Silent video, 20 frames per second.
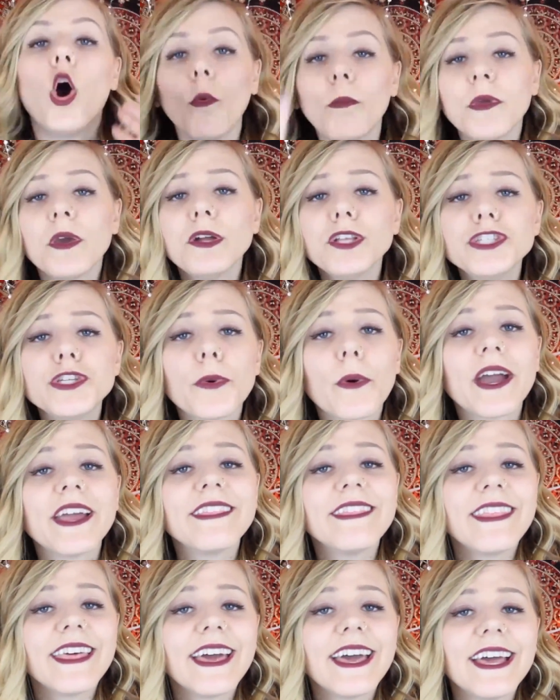Hope you
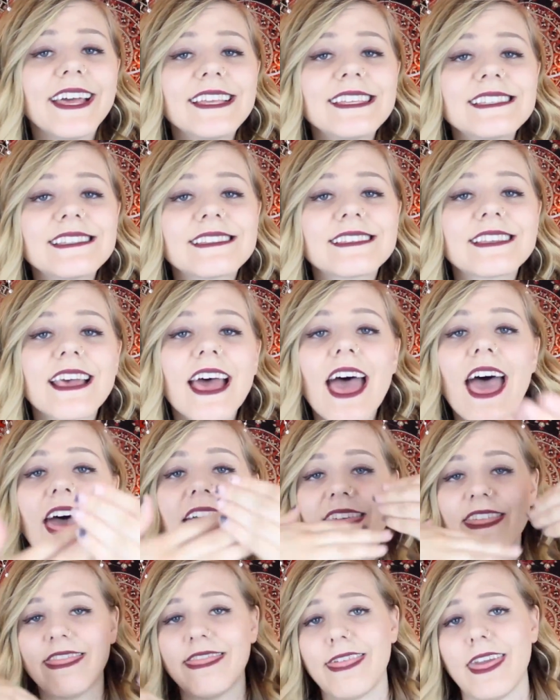enjoyed this.
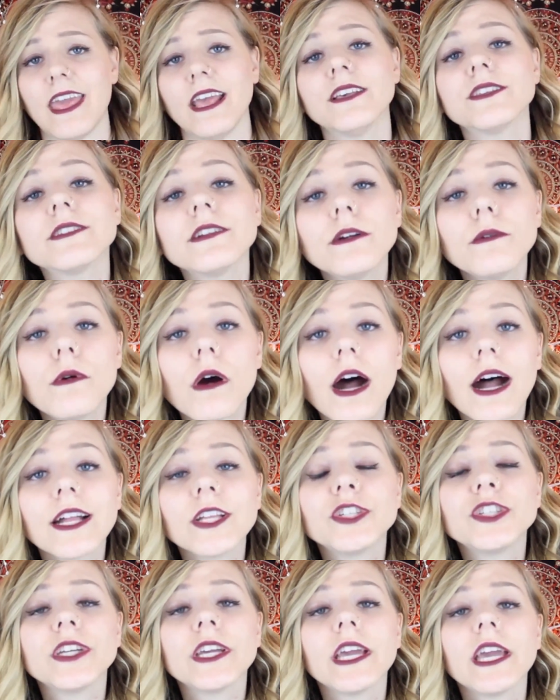Thanks for
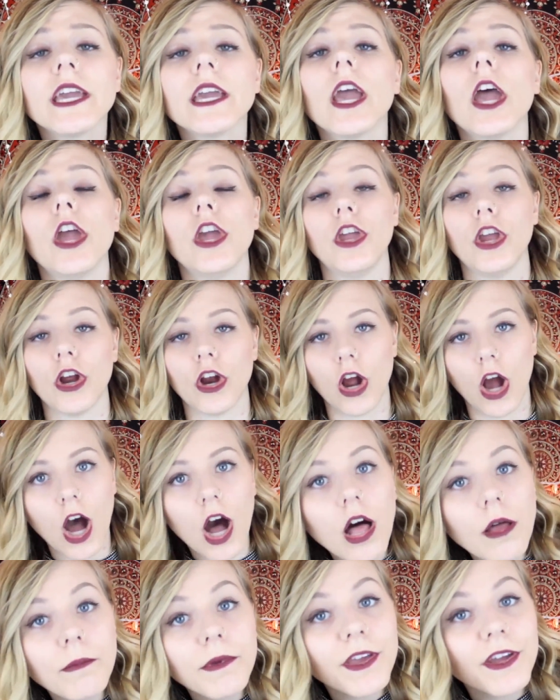watching. You're
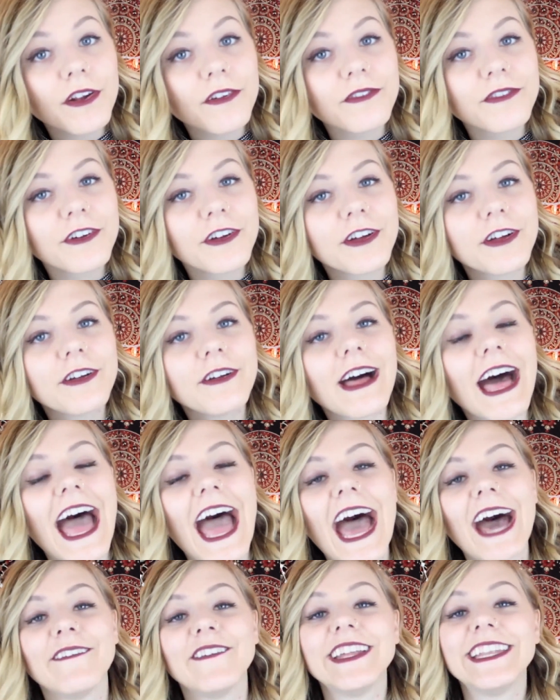all beautiful.
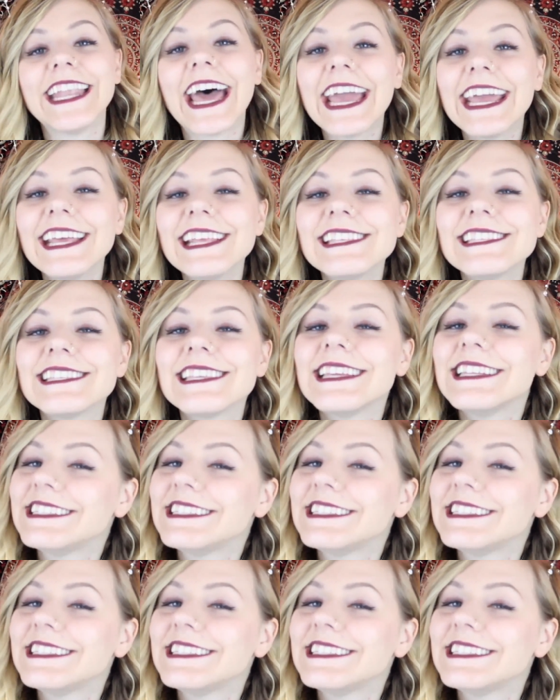Have a nice